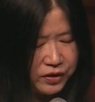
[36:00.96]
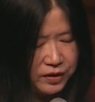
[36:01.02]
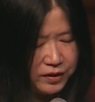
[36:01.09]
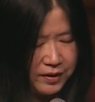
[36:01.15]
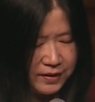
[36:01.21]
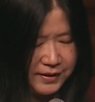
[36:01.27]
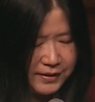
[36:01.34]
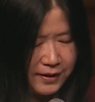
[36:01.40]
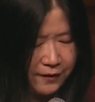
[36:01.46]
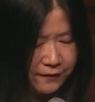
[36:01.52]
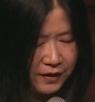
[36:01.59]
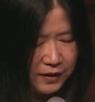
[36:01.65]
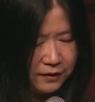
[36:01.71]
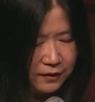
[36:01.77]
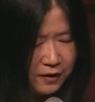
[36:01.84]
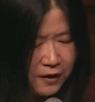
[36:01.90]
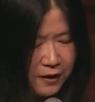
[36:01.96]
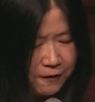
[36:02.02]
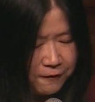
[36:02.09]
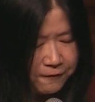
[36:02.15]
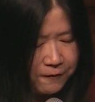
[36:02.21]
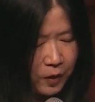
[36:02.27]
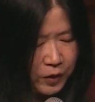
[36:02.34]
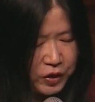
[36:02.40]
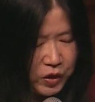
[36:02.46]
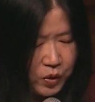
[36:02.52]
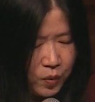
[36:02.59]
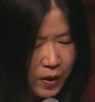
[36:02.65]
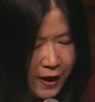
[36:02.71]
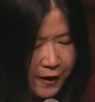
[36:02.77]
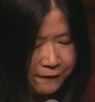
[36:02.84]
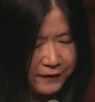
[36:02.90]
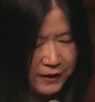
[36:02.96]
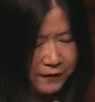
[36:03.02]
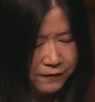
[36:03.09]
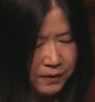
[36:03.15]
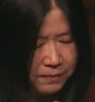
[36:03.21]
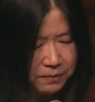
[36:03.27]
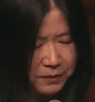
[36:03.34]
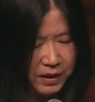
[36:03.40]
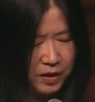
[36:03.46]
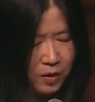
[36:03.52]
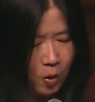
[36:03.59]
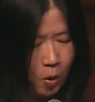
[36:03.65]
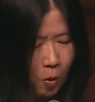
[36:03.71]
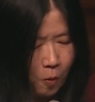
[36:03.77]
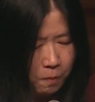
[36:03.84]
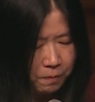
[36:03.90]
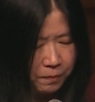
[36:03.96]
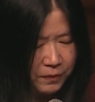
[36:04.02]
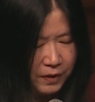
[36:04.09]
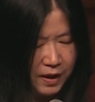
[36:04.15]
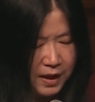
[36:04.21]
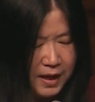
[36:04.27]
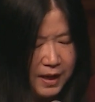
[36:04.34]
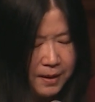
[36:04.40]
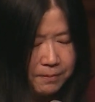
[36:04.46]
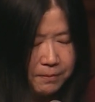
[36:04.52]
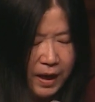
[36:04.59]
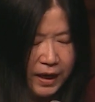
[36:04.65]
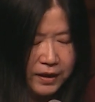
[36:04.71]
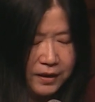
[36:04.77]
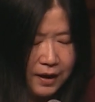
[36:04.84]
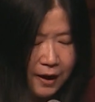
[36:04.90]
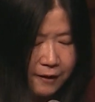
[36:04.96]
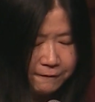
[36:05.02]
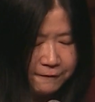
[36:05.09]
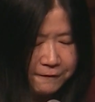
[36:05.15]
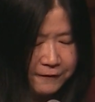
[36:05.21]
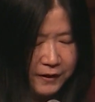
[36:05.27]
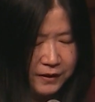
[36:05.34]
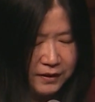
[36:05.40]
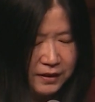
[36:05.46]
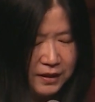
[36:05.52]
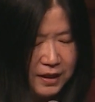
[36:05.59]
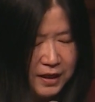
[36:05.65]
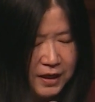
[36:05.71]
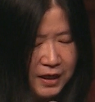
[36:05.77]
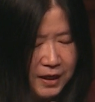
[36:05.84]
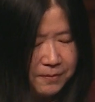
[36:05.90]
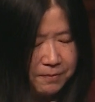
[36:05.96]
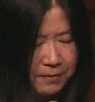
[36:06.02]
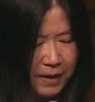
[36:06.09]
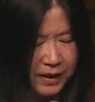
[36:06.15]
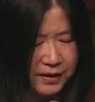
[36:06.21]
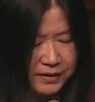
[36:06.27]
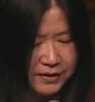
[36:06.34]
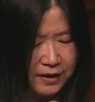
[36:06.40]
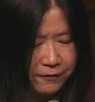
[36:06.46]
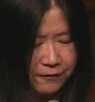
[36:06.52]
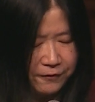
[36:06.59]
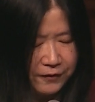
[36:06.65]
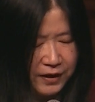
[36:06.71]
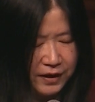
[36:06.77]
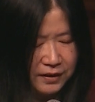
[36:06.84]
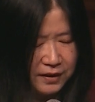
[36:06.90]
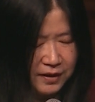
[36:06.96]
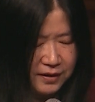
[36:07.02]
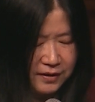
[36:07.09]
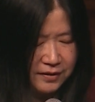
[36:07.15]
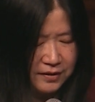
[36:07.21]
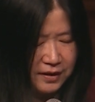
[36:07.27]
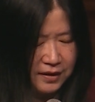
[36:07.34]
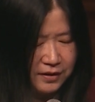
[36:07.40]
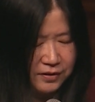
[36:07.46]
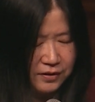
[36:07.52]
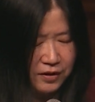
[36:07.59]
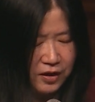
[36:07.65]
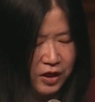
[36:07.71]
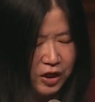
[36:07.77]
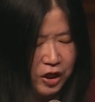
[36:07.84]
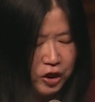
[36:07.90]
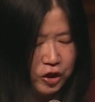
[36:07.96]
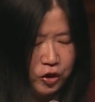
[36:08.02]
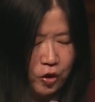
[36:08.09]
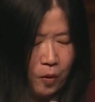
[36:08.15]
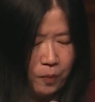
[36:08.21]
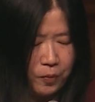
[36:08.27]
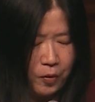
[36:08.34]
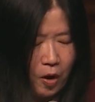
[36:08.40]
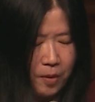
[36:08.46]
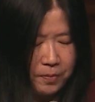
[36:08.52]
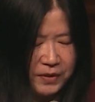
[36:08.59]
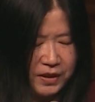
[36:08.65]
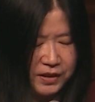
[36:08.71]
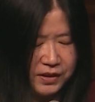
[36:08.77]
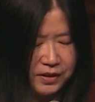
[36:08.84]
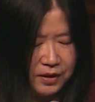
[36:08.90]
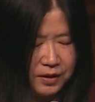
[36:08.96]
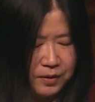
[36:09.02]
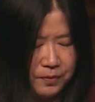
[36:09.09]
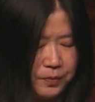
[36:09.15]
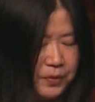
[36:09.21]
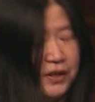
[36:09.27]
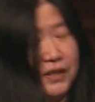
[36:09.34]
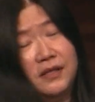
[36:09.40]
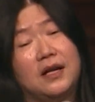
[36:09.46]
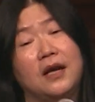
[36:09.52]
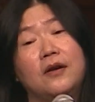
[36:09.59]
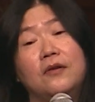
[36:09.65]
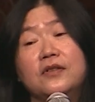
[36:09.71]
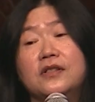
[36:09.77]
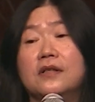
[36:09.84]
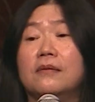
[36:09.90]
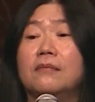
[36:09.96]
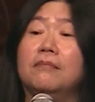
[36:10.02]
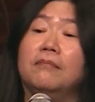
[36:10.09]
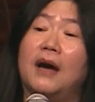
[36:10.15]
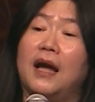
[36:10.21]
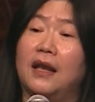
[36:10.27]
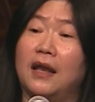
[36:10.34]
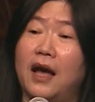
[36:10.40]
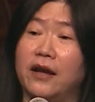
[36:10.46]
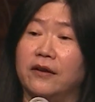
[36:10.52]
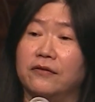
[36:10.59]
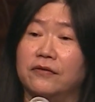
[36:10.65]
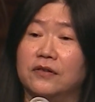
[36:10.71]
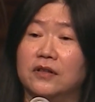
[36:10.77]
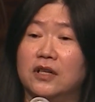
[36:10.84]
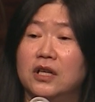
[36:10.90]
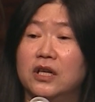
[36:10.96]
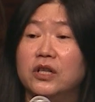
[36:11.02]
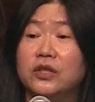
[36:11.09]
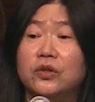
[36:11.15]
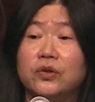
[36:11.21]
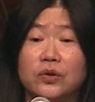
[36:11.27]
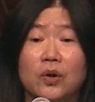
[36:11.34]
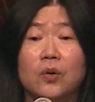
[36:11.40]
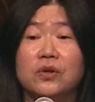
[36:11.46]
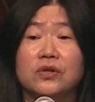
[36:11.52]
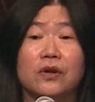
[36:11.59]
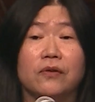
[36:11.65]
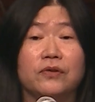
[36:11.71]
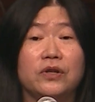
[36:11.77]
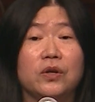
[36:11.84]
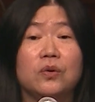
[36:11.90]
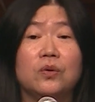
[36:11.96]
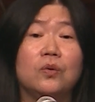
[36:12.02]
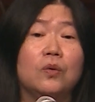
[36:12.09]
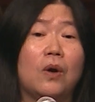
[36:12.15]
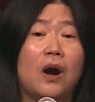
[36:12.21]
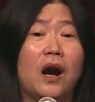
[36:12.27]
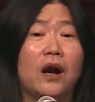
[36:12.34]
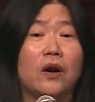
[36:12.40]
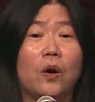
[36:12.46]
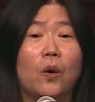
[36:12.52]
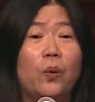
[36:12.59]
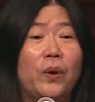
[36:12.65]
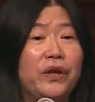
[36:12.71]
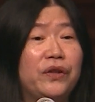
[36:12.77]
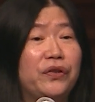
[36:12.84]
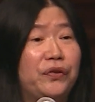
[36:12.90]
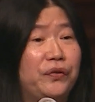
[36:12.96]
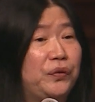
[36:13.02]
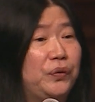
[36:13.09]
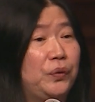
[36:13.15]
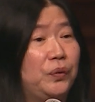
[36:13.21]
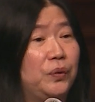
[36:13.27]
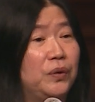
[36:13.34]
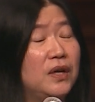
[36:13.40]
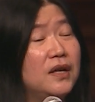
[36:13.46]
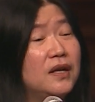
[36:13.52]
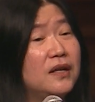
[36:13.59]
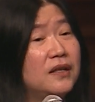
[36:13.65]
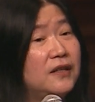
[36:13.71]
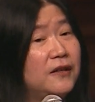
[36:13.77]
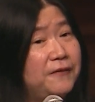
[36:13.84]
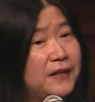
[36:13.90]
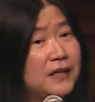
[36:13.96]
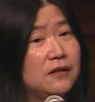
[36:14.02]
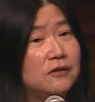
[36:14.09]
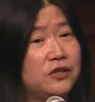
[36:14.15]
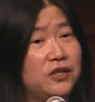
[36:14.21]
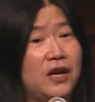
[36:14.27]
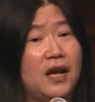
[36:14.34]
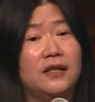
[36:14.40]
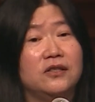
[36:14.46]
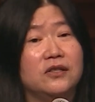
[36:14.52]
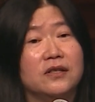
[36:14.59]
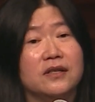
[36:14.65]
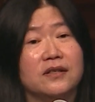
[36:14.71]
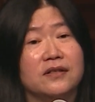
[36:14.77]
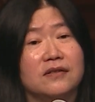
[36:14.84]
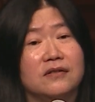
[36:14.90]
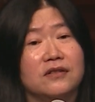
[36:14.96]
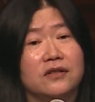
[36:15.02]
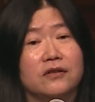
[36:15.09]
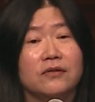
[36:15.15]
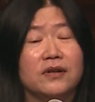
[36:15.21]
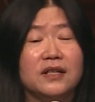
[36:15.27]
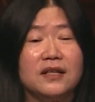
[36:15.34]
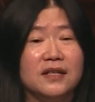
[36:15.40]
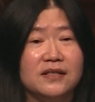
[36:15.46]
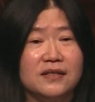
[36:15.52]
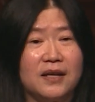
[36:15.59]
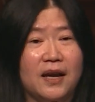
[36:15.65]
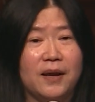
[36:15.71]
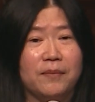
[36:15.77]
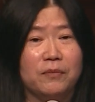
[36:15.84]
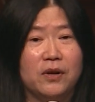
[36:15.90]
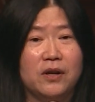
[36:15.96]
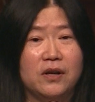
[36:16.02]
to your servant, for you have given me hope. My comfort in my suffering is this your promise preserves my life. To those of you who are going through difficult challenges during this time,